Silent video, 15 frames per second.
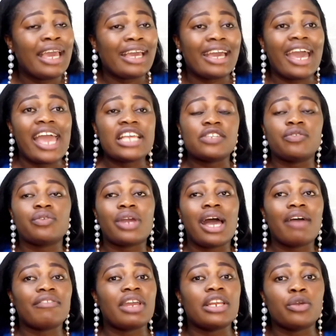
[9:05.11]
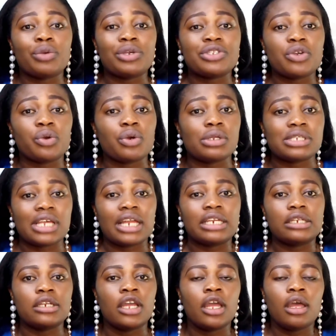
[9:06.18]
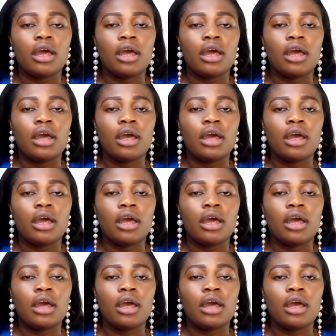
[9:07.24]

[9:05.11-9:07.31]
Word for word: Guys, if you have any question concerning